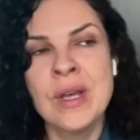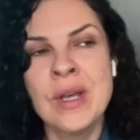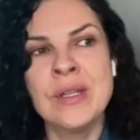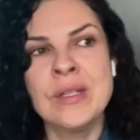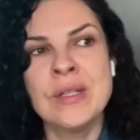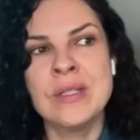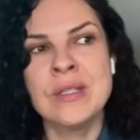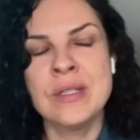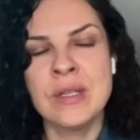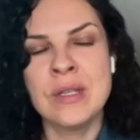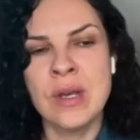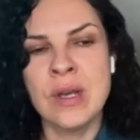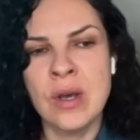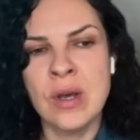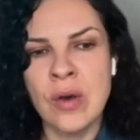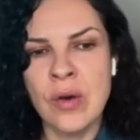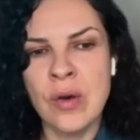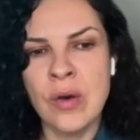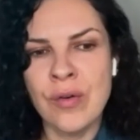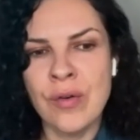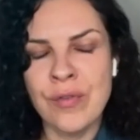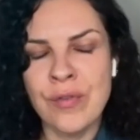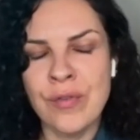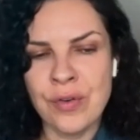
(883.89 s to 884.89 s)

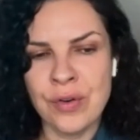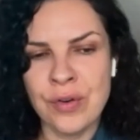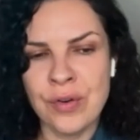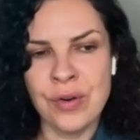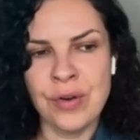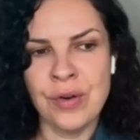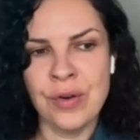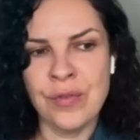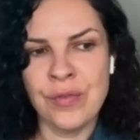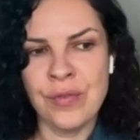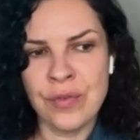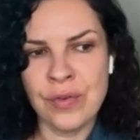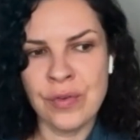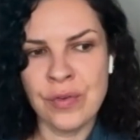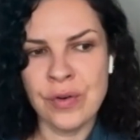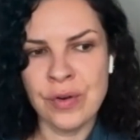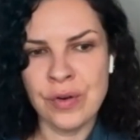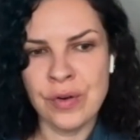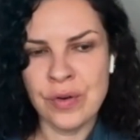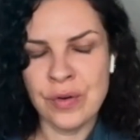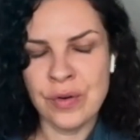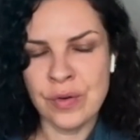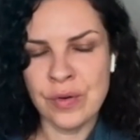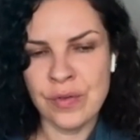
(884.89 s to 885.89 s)
So for
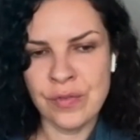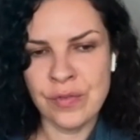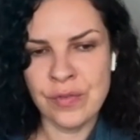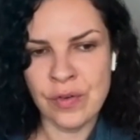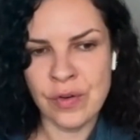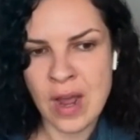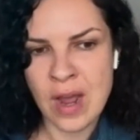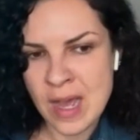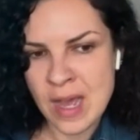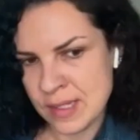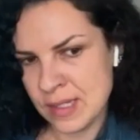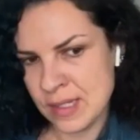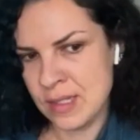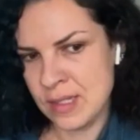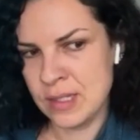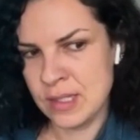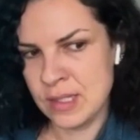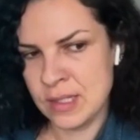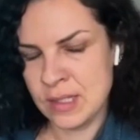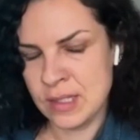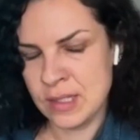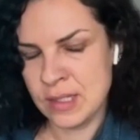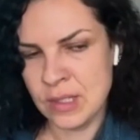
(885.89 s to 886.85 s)
us,